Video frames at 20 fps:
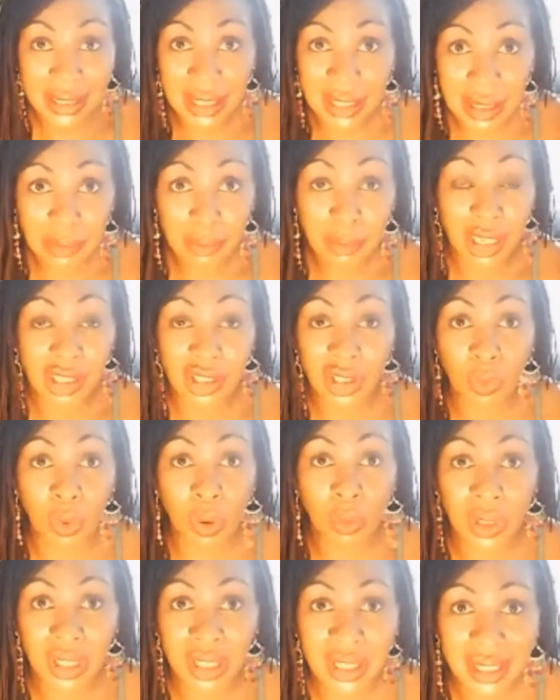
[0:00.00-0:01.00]
It doesn't
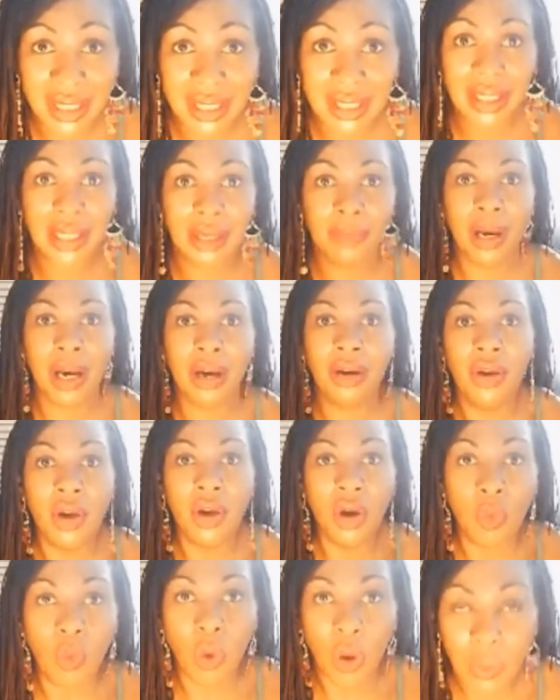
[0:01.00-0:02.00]
matter what we think
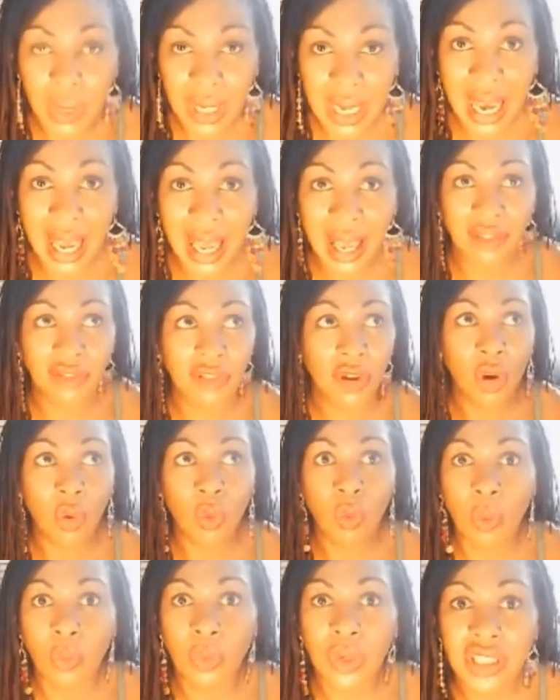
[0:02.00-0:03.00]
about what we
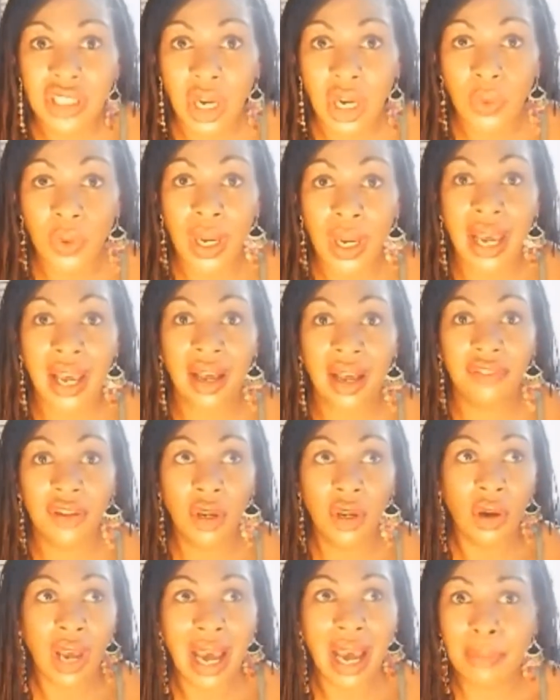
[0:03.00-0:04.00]
have, what we don't
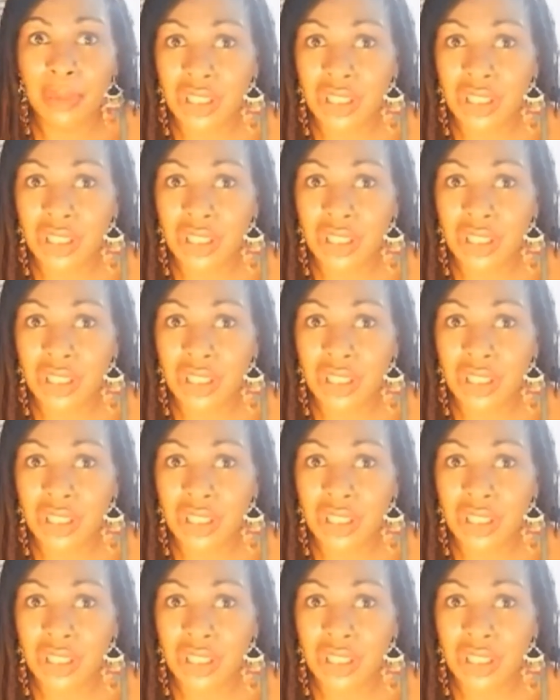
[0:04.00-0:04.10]
have,